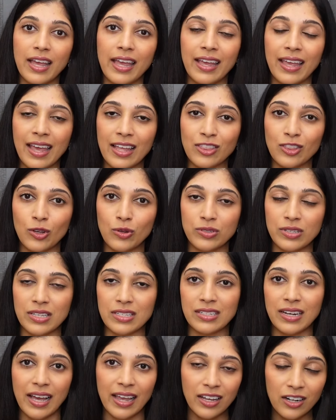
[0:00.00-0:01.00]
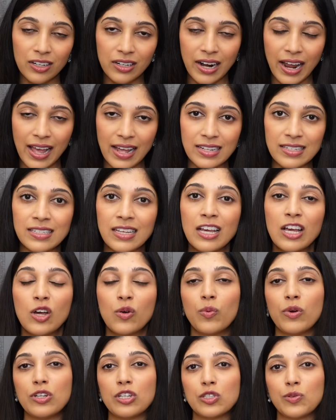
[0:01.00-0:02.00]
acanthosis nigricans,
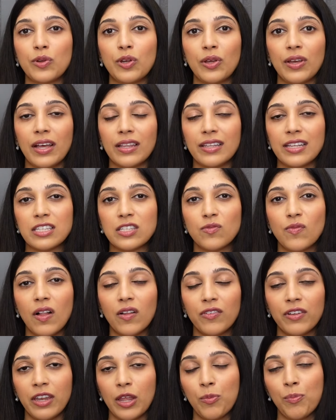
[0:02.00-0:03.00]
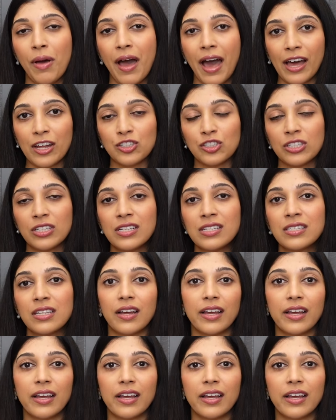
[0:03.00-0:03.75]
which is when you get these velvety patches